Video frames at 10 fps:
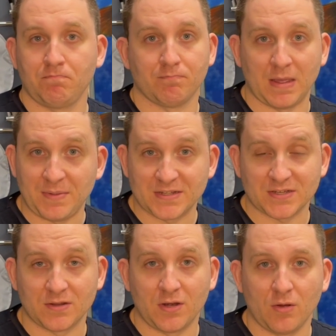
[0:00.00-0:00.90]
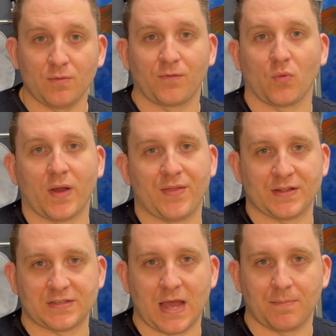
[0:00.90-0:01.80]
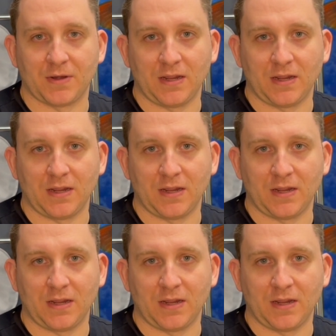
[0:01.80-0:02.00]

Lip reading: Maybe it's unknown for why that's happening.